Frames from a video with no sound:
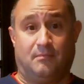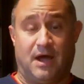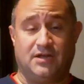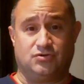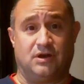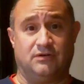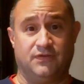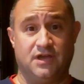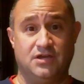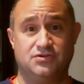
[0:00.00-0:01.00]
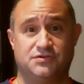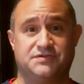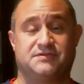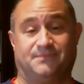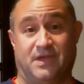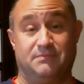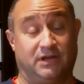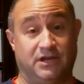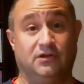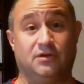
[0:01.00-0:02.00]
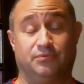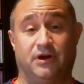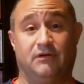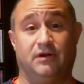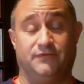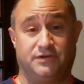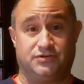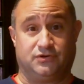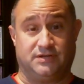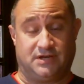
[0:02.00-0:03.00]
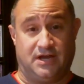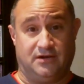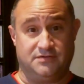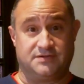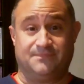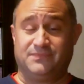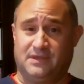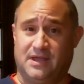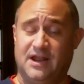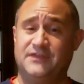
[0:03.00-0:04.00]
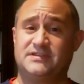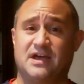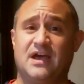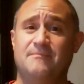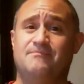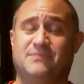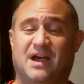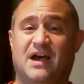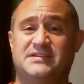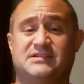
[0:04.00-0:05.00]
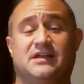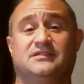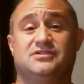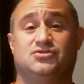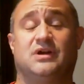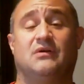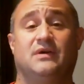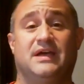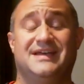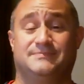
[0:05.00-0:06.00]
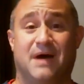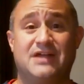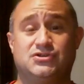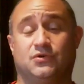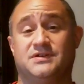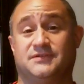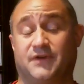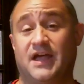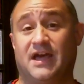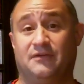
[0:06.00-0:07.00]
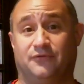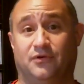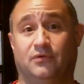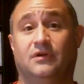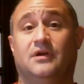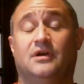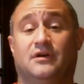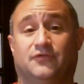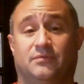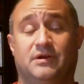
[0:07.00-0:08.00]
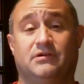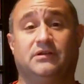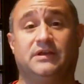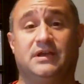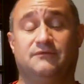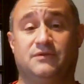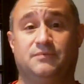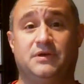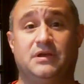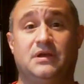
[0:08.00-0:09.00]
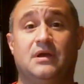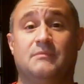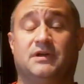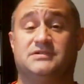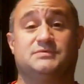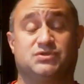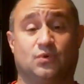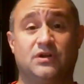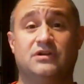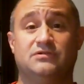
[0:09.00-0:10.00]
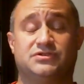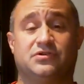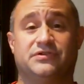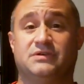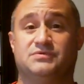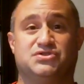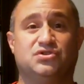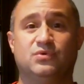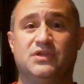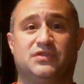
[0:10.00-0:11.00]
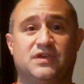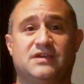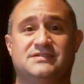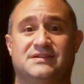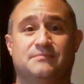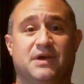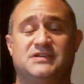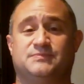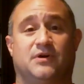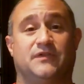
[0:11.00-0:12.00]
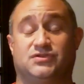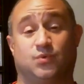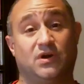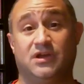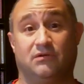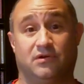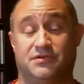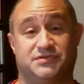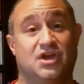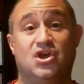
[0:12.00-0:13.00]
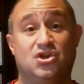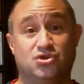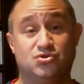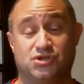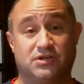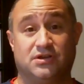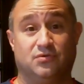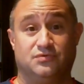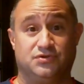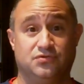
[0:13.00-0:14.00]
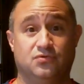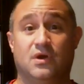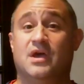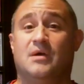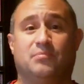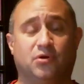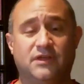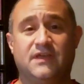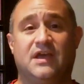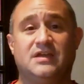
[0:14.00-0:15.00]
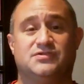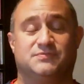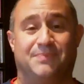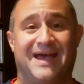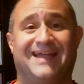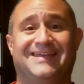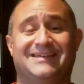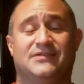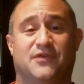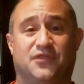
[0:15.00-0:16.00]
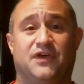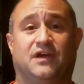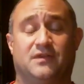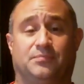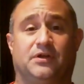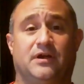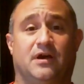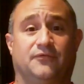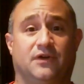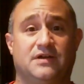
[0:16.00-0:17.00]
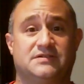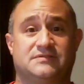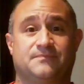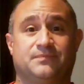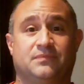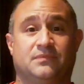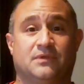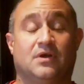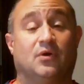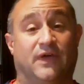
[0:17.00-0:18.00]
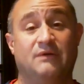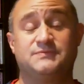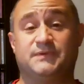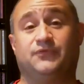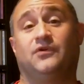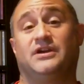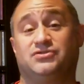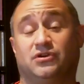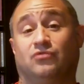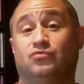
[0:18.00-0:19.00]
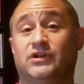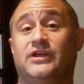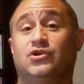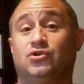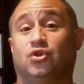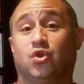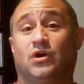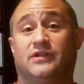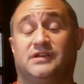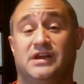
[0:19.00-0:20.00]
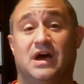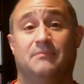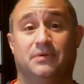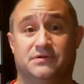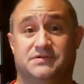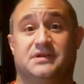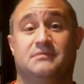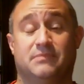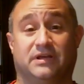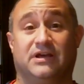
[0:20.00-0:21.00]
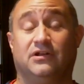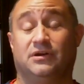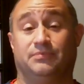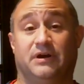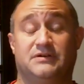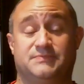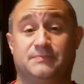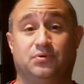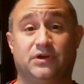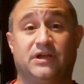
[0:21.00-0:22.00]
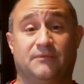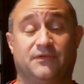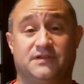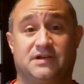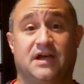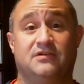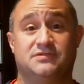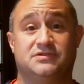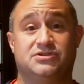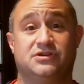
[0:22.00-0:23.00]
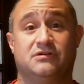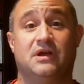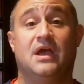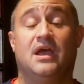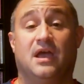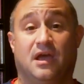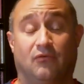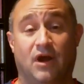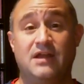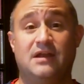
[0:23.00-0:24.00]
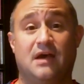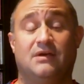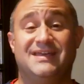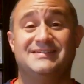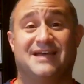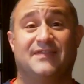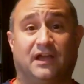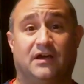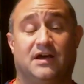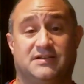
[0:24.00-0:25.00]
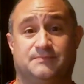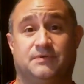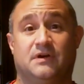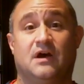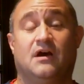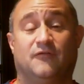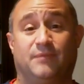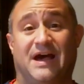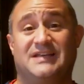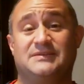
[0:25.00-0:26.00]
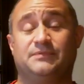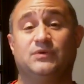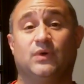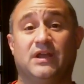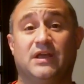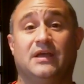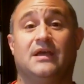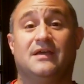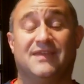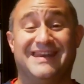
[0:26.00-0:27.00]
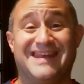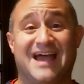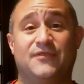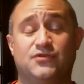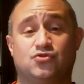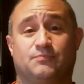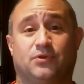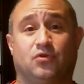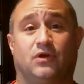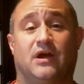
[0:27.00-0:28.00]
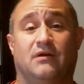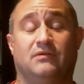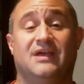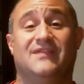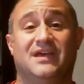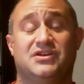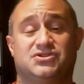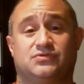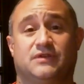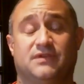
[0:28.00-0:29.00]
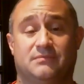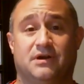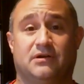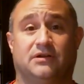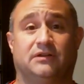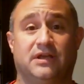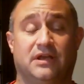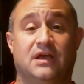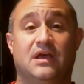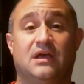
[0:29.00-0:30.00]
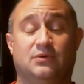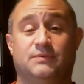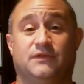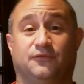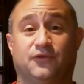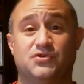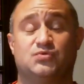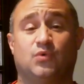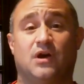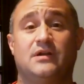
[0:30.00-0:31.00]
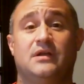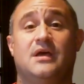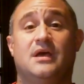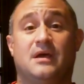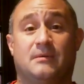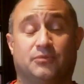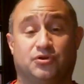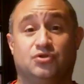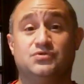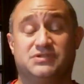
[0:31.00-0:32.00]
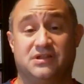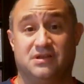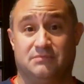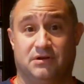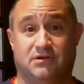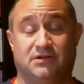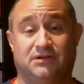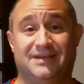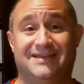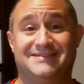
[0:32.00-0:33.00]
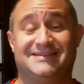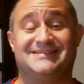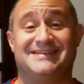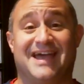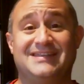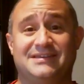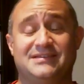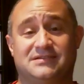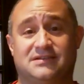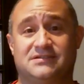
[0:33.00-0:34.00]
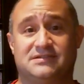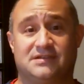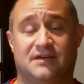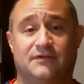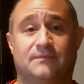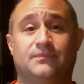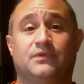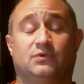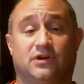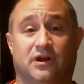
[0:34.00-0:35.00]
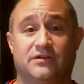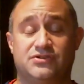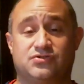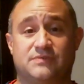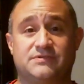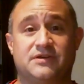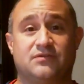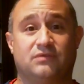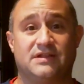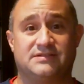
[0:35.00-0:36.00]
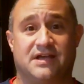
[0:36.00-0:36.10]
Mike Trout of the Angels and Miguel Cabrera of the Detroit Tigers. And at the time, I selected Trout as my choice if I had a vote for American League MVP because he was 20 years old and he was doing things in baseball that 20-year-olds usually don't do, putting the Angels back into the thick of the playoff race. Well, that was before I took a really good look at the numbers Miguel Cabrera has been putting up for the Tigers this year. And right now, he is on the cusp of possibly winning the 9th Triple Crown in the history of the American League. It would be the first one produced in the American League since 1967, when Carl Yastrzemski of the Red